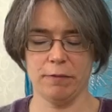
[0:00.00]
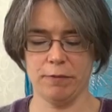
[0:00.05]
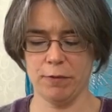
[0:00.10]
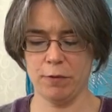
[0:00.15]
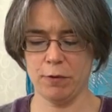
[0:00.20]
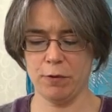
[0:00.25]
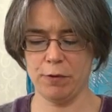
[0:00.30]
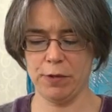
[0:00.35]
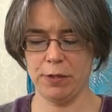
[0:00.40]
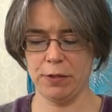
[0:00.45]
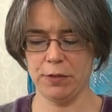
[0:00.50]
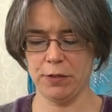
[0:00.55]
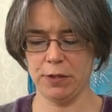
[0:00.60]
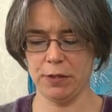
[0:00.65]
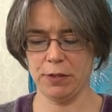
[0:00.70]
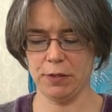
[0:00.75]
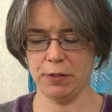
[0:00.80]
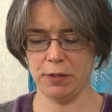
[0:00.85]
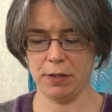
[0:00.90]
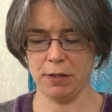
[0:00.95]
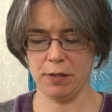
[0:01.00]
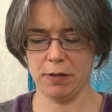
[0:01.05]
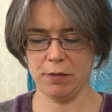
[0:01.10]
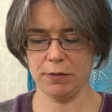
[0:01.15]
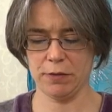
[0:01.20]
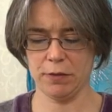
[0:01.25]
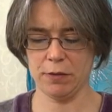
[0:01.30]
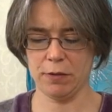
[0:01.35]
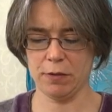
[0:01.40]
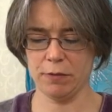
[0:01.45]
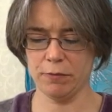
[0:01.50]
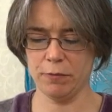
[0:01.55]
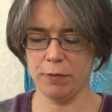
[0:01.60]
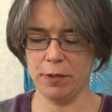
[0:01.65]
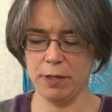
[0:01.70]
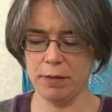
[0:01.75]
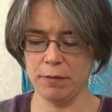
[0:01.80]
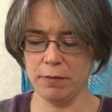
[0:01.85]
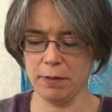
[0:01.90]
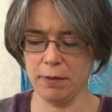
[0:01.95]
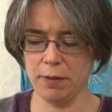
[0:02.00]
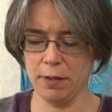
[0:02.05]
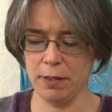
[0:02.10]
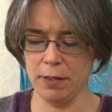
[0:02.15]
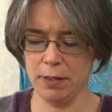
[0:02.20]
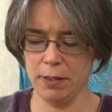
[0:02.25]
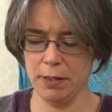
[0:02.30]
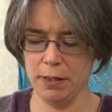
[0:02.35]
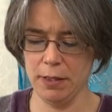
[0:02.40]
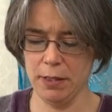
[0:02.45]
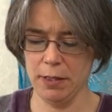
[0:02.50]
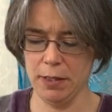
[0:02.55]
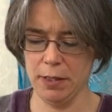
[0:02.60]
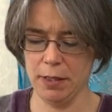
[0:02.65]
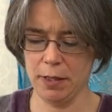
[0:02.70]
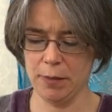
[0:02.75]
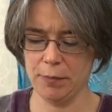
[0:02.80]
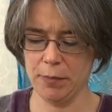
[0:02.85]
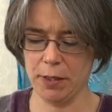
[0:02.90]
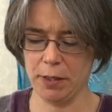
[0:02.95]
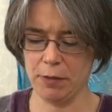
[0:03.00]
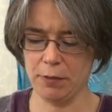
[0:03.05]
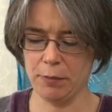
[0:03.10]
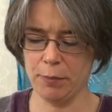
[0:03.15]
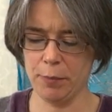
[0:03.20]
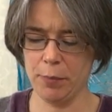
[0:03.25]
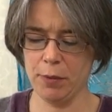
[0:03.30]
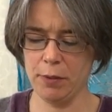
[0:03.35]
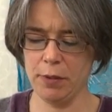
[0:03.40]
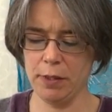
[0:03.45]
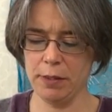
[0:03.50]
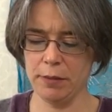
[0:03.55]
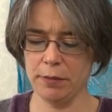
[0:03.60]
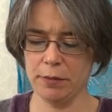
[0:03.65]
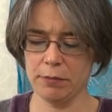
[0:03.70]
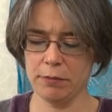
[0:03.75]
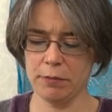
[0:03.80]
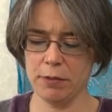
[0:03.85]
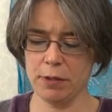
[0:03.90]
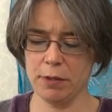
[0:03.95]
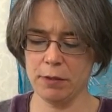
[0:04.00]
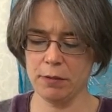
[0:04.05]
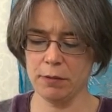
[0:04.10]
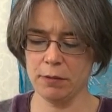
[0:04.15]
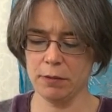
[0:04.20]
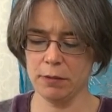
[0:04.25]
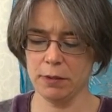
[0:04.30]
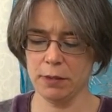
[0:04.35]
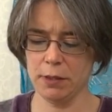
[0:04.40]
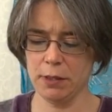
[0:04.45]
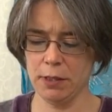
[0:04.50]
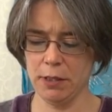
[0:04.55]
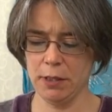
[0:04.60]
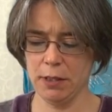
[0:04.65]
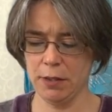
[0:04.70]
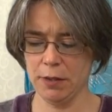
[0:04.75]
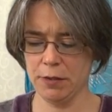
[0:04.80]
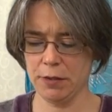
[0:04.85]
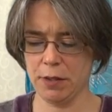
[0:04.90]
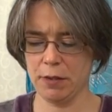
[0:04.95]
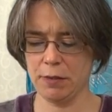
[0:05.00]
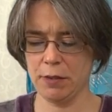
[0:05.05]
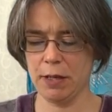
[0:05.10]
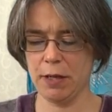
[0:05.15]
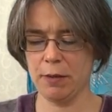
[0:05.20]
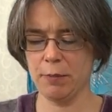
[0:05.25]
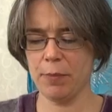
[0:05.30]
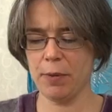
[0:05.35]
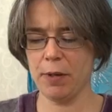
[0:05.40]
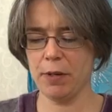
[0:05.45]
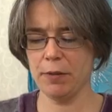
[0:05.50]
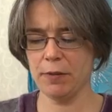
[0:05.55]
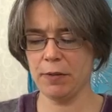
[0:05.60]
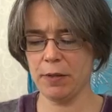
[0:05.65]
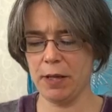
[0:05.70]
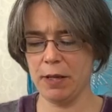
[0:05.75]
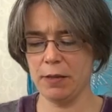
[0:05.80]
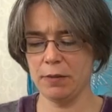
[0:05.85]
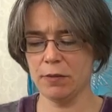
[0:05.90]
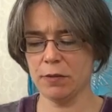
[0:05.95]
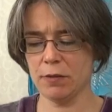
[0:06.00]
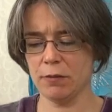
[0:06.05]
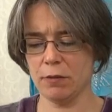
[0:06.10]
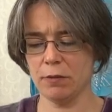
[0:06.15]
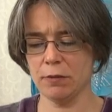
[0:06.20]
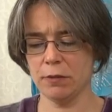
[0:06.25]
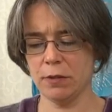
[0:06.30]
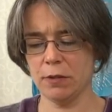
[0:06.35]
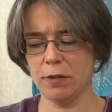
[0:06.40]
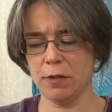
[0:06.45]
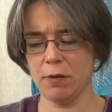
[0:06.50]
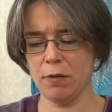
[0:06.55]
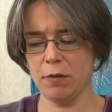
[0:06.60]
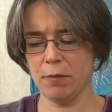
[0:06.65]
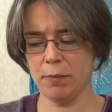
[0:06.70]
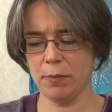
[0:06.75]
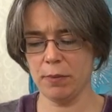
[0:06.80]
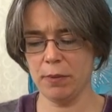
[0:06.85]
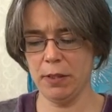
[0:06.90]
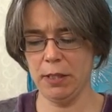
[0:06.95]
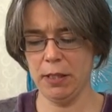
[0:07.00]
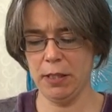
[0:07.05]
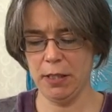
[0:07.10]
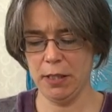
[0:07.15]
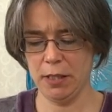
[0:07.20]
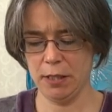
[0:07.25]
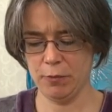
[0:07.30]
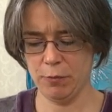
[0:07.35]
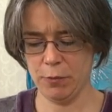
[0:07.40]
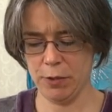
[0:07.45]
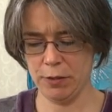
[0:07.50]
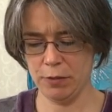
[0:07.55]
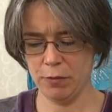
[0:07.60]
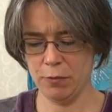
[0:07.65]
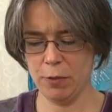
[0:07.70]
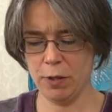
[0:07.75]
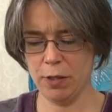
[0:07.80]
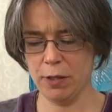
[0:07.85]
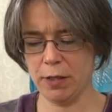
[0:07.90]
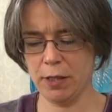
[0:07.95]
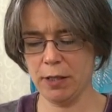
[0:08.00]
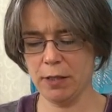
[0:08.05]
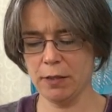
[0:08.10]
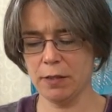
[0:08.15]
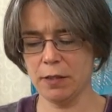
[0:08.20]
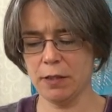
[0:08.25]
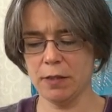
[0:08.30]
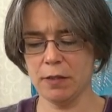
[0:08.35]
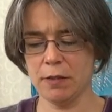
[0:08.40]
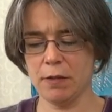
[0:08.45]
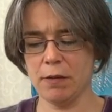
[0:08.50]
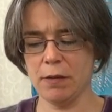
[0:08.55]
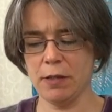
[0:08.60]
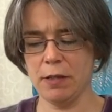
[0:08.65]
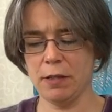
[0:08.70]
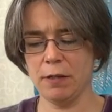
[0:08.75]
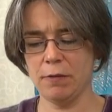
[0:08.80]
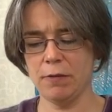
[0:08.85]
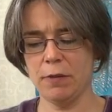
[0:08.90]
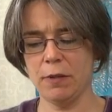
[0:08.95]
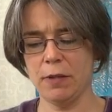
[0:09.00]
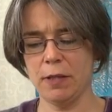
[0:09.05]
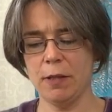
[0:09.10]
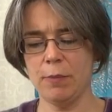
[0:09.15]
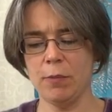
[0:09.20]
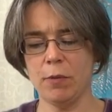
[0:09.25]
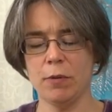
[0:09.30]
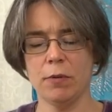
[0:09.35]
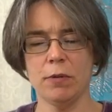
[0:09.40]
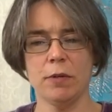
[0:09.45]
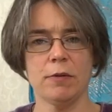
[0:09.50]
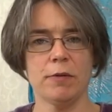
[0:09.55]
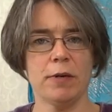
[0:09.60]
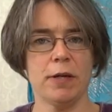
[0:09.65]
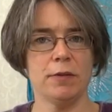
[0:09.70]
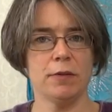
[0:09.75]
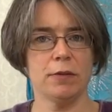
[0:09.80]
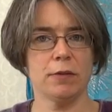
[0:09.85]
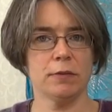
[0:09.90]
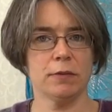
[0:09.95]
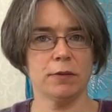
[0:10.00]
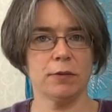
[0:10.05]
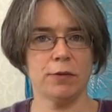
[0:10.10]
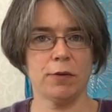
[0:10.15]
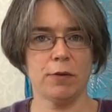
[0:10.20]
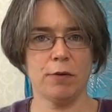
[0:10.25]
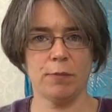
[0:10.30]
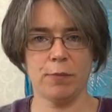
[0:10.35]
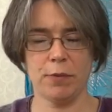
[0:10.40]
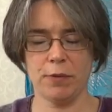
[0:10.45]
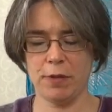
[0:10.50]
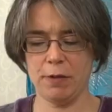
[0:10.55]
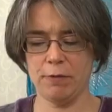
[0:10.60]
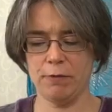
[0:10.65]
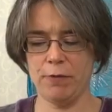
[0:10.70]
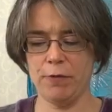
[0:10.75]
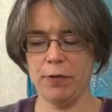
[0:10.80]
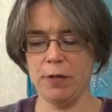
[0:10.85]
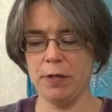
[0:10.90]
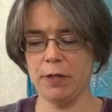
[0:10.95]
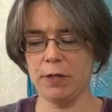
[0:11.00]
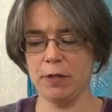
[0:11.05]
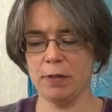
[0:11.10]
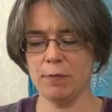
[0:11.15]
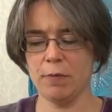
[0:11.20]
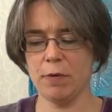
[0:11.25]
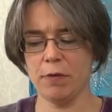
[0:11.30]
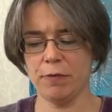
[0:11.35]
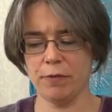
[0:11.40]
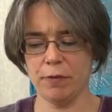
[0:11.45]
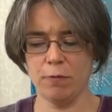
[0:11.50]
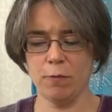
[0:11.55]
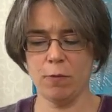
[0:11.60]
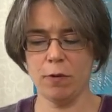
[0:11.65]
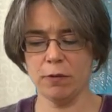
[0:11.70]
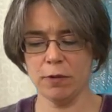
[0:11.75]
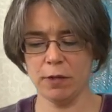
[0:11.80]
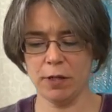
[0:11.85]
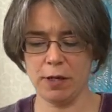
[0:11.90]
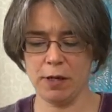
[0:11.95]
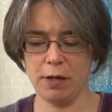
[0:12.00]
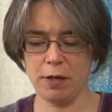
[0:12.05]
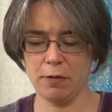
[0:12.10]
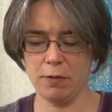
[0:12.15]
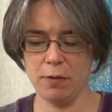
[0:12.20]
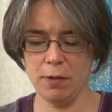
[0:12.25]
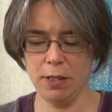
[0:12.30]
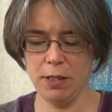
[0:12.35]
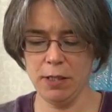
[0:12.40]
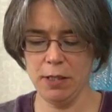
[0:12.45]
4 inches to cast off with. I'm going to pull it through. So now both ends are on the top. And when you're working a design, if you keep all your ends on the top and then finish them off in one go,